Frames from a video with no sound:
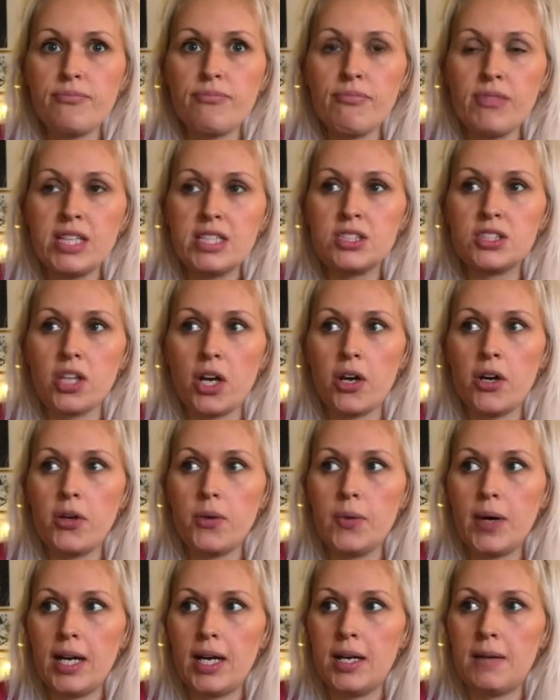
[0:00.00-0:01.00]

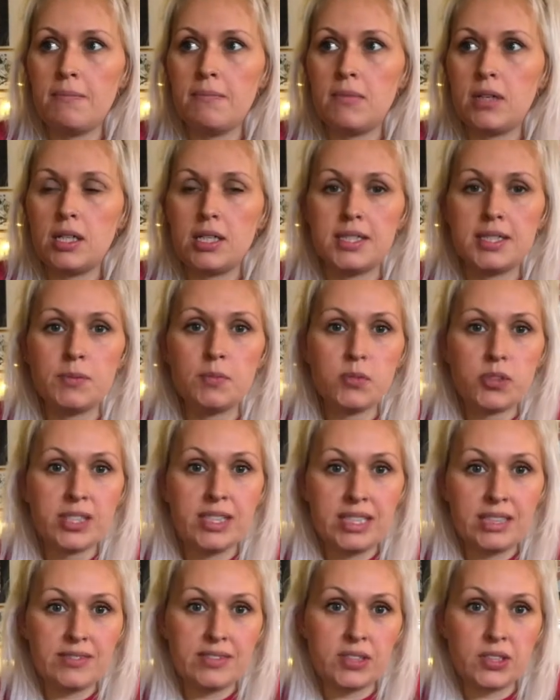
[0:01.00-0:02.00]
didn't want to
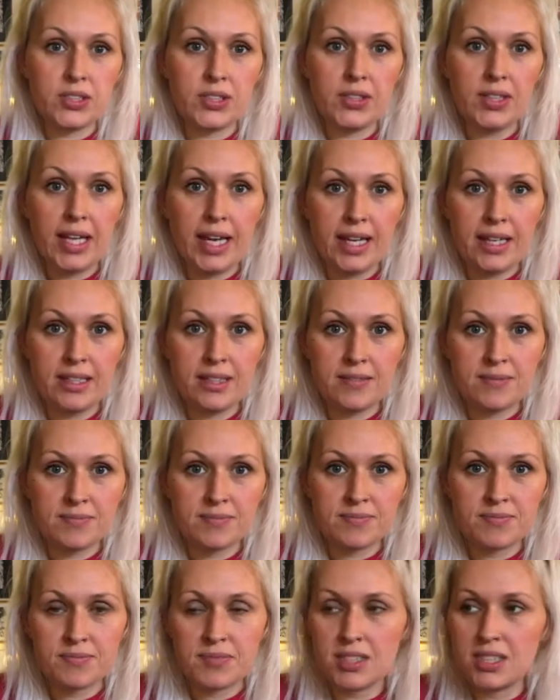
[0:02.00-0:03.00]
leave it too late
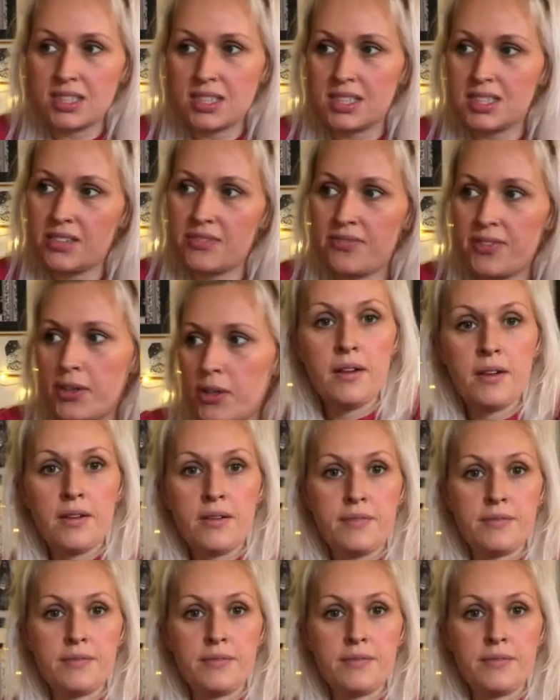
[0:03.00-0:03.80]
to film.